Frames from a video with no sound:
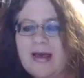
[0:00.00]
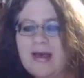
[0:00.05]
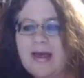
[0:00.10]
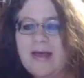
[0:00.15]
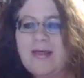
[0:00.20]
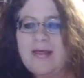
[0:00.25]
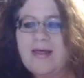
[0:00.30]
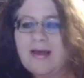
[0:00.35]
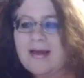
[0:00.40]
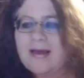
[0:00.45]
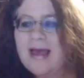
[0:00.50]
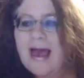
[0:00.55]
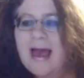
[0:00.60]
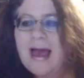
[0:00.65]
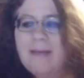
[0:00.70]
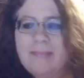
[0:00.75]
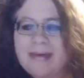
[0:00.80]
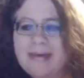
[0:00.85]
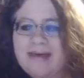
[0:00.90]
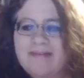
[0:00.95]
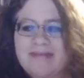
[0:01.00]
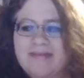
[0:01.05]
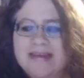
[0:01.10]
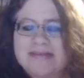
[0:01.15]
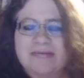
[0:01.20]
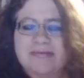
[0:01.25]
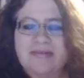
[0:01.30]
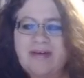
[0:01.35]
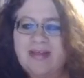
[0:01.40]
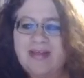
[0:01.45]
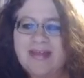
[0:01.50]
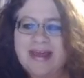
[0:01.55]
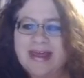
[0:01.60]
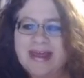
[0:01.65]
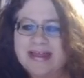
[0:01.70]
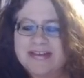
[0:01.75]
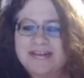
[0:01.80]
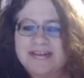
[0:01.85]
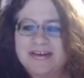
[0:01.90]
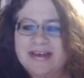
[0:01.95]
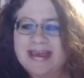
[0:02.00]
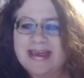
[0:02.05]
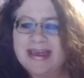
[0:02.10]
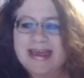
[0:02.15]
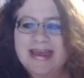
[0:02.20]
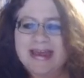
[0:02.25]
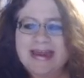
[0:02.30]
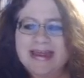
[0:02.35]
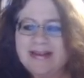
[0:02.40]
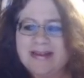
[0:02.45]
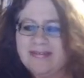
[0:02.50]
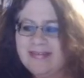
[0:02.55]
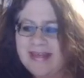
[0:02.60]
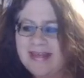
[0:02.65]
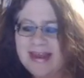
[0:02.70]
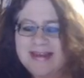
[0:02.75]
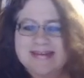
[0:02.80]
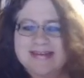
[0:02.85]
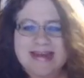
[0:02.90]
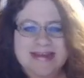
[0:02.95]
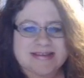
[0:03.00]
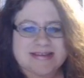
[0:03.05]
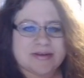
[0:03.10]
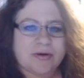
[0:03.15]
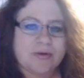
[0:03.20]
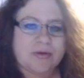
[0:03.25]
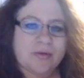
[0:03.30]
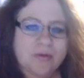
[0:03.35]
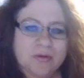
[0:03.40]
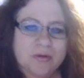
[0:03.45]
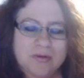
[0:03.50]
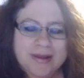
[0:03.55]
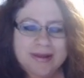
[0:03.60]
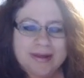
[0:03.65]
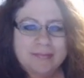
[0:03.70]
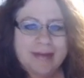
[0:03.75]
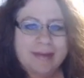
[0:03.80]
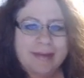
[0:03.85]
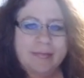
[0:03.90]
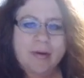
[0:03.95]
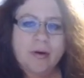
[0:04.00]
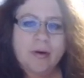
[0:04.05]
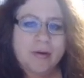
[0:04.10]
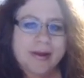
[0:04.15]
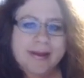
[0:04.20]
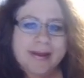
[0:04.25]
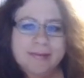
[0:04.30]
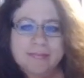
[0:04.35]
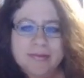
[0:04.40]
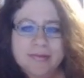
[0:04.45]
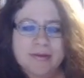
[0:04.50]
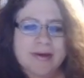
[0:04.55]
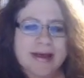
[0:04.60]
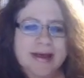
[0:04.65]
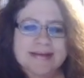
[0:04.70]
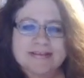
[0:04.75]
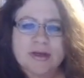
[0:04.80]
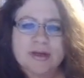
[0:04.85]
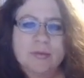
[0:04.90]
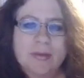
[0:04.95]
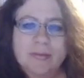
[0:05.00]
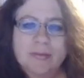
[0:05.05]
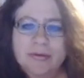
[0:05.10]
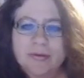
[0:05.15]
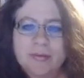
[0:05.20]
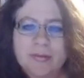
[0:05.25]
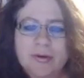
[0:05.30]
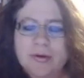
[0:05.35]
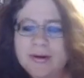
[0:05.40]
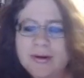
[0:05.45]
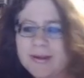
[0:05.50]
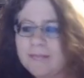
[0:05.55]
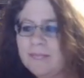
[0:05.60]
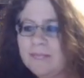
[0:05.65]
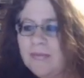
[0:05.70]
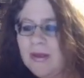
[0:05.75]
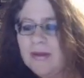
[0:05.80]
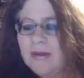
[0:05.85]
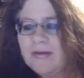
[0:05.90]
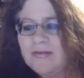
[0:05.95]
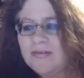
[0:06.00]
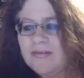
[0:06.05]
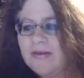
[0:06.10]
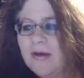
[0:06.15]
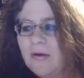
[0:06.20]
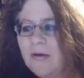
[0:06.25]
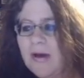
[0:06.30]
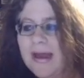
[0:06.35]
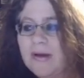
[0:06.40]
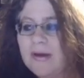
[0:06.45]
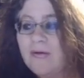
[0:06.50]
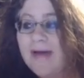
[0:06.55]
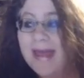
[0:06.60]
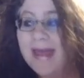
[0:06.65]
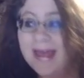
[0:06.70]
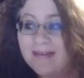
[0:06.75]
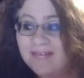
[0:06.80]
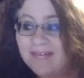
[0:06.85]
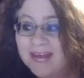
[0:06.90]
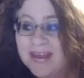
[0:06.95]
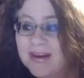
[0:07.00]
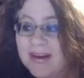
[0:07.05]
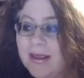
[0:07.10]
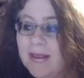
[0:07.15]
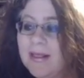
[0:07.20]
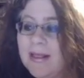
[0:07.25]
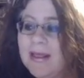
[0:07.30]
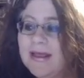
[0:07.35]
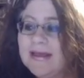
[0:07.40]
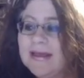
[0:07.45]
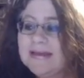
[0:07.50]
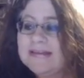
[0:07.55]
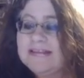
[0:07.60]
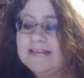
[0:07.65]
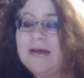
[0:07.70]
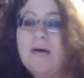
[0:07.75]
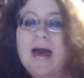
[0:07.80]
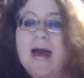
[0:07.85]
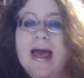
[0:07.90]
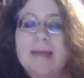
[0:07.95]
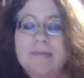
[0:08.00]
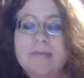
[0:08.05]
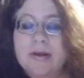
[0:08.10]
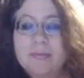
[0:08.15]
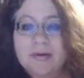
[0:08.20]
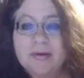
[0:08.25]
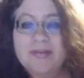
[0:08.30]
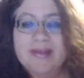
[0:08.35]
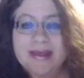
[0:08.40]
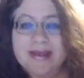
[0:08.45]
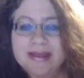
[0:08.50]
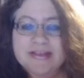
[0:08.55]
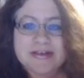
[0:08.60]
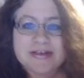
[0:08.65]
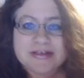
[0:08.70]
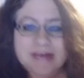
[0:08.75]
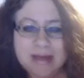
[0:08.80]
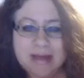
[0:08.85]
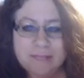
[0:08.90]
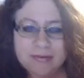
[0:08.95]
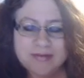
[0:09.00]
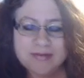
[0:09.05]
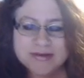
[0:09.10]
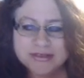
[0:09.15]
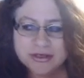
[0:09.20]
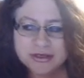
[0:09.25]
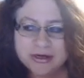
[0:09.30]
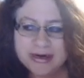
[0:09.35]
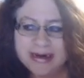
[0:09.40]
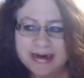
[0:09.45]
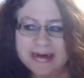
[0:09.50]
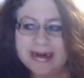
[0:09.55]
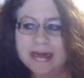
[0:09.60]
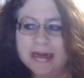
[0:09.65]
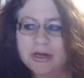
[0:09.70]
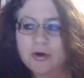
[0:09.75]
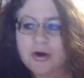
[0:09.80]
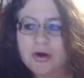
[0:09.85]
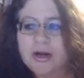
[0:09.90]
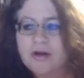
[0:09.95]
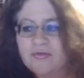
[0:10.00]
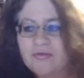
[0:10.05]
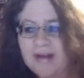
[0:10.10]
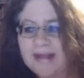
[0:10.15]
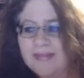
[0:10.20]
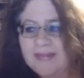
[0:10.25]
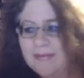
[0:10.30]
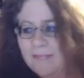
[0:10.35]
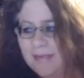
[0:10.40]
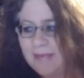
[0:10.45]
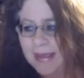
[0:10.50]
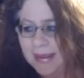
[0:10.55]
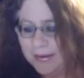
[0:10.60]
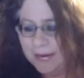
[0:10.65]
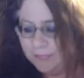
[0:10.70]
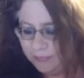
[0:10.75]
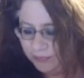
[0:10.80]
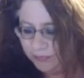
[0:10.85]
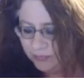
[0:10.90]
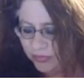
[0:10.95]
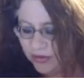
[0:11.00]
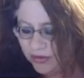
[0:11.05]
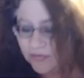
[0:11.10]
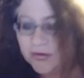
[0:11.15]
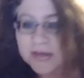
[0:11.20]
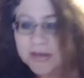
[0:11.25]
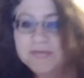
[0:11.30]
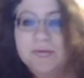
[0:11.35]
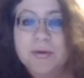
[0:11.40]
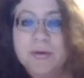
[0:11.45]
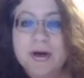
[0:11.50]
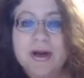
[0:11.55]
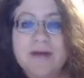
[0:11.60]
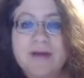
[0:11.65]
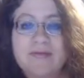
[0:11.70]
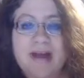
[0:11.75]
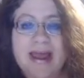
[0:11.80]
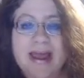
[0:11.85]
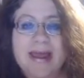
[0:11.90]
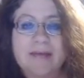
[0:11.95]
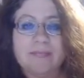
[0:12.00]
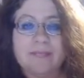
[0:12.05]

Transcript: a copy of this with all the answer key in it. That is at school in my podium. You guys know my blue podium, so I don't have it. So I'm going to put the answers up on the screen and you're going to write them in. The first one we're going to write